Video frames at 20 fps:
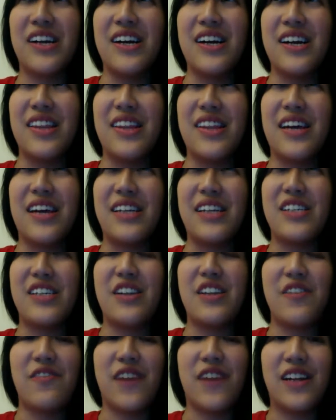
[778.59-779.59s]

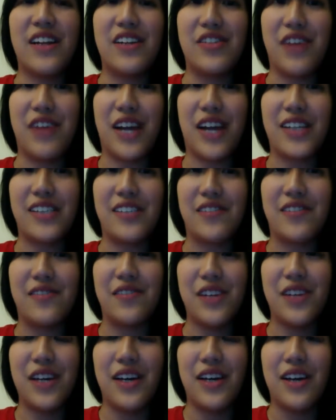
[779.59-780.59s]
But towards the
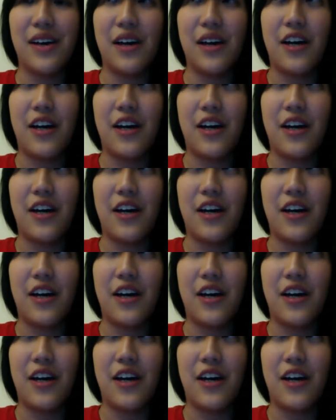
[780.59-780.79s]
end, she